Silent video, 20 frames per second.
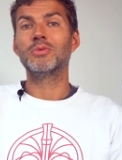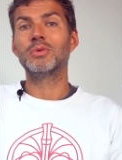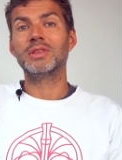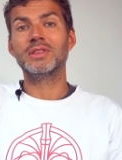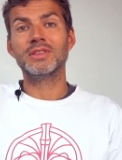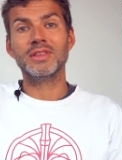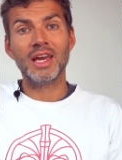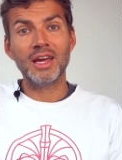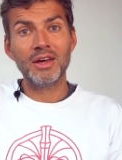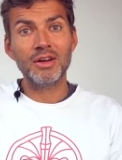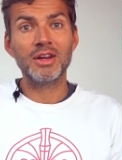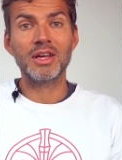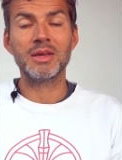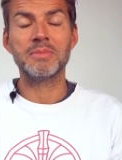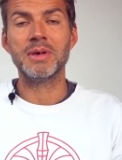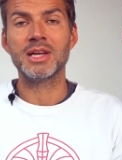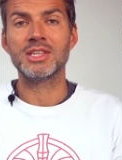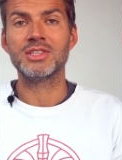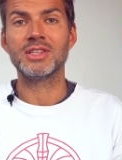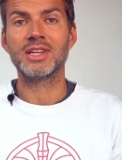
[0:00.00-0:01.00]
with their
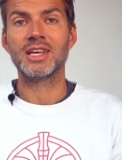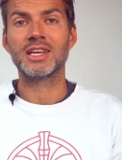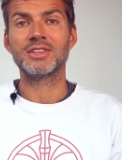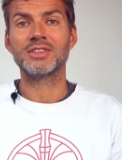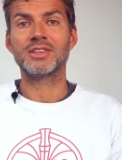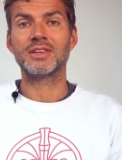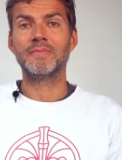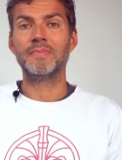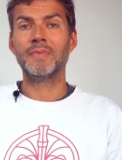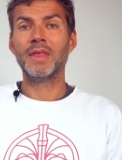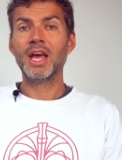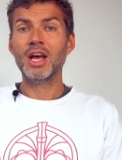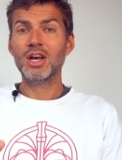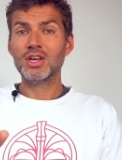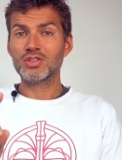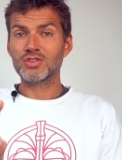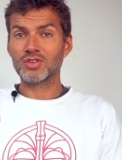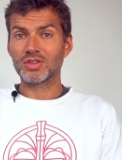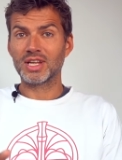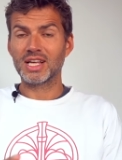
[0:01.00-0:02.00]
imagination.
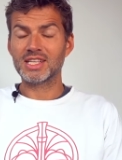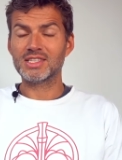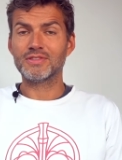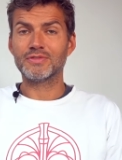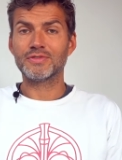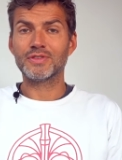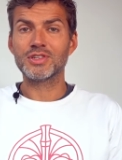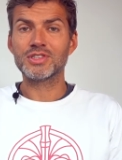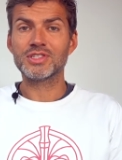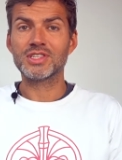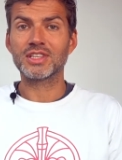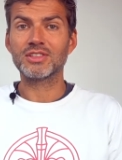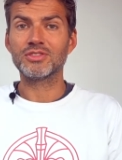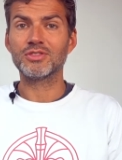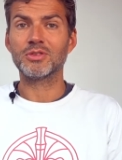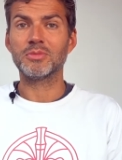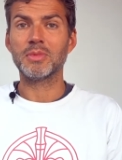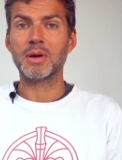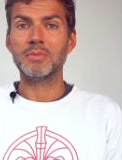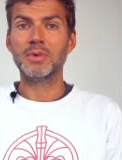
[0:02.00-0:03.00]
So that's the first thing
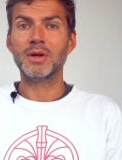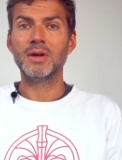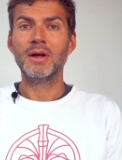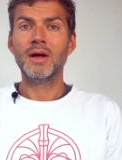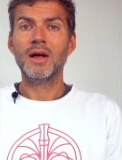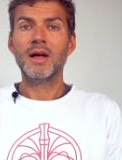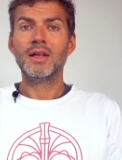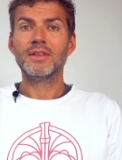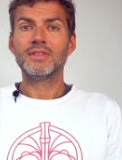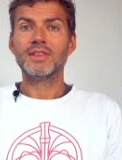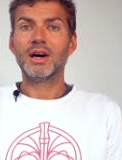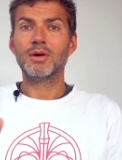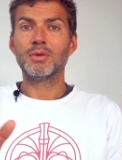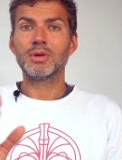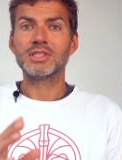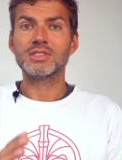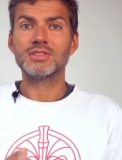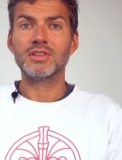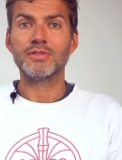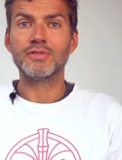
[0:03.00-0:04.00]
to remember. Now,
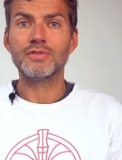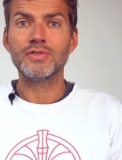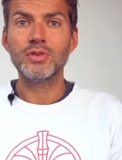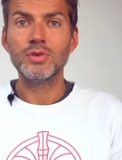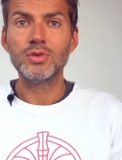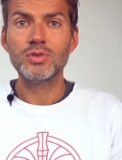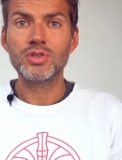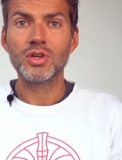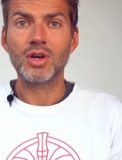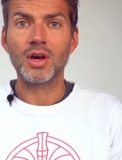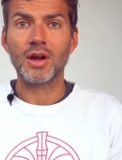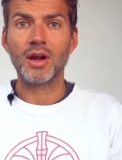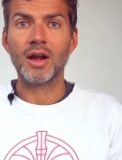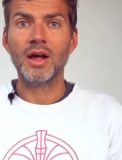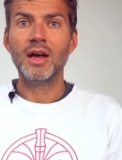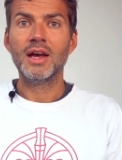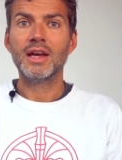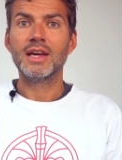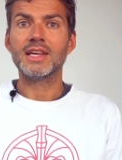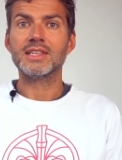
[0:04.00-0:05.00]
what is the future?
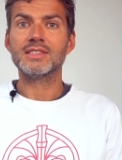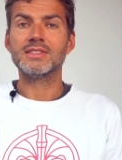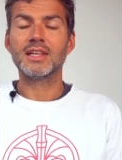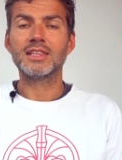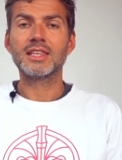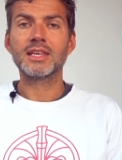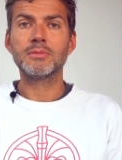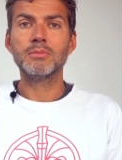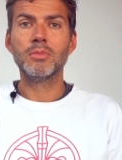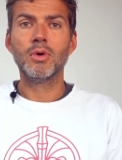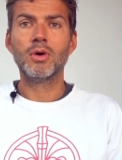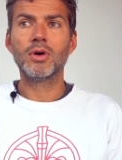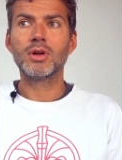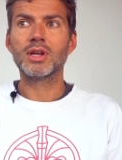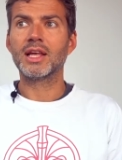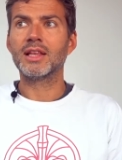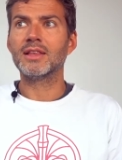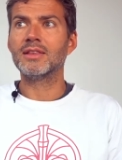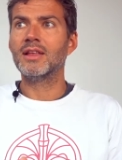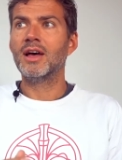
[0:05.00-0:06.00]
Is nothing more
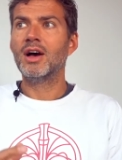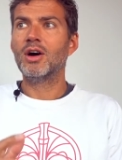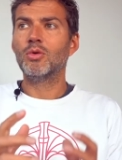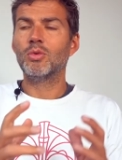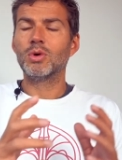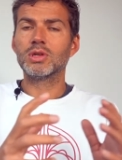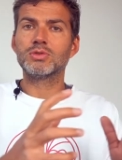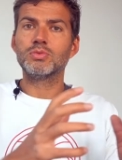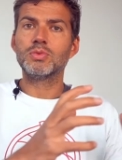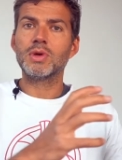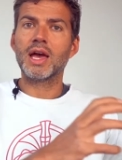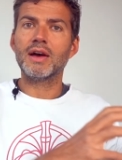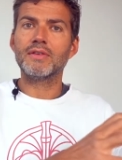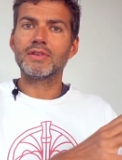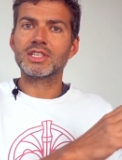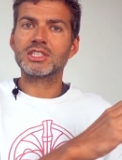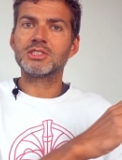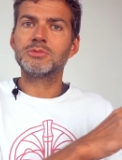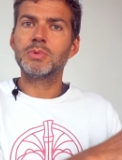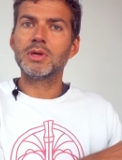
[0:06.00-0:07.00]
than what we have
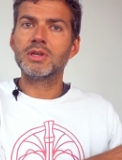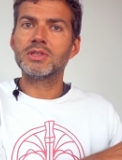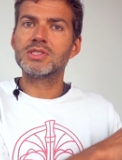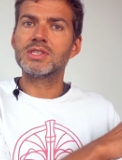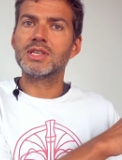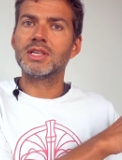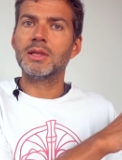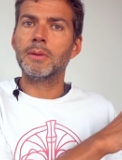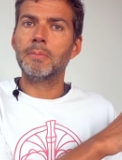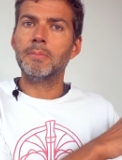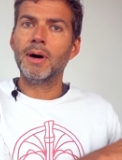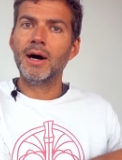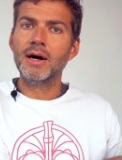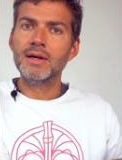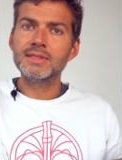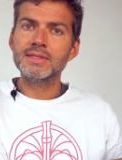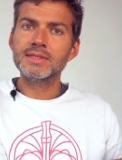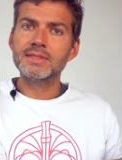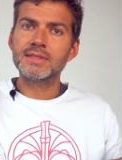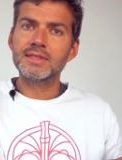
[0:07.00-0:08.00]
experienced in the
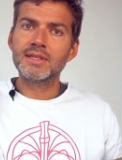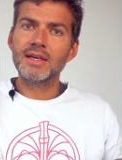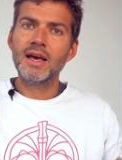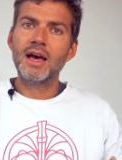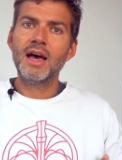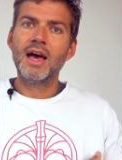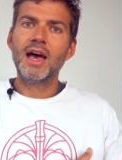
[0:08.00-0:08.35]
past